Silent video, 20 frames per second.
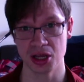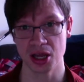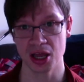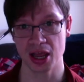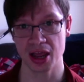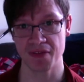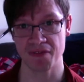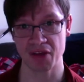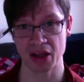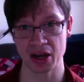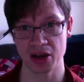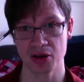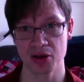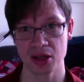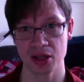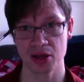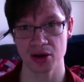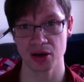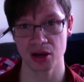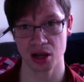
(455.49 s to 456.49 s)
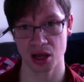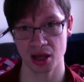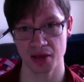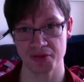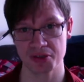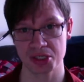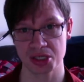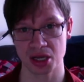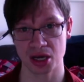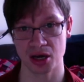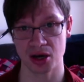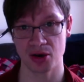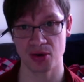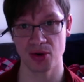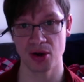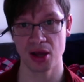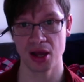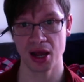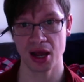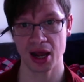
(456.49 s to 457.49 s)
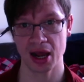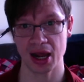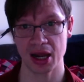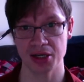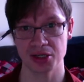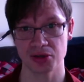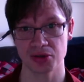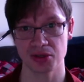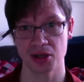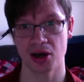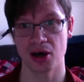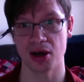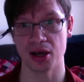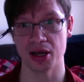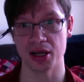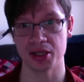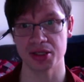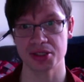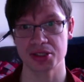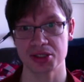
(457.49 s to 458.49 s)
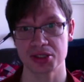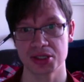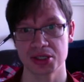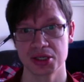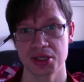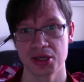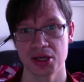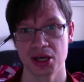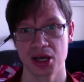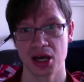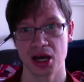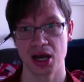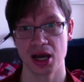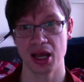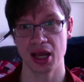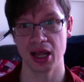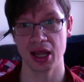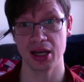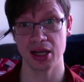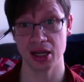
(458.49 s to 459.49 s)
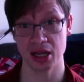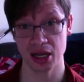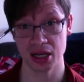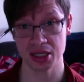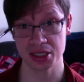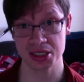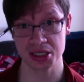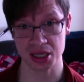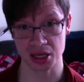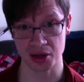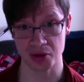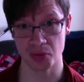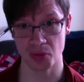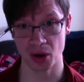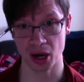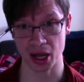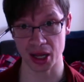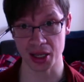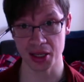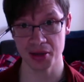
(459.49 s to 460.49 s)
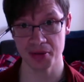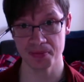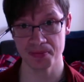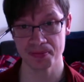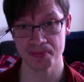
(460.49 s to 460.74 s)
if they look at your lifestyle and your diet in a holistic way,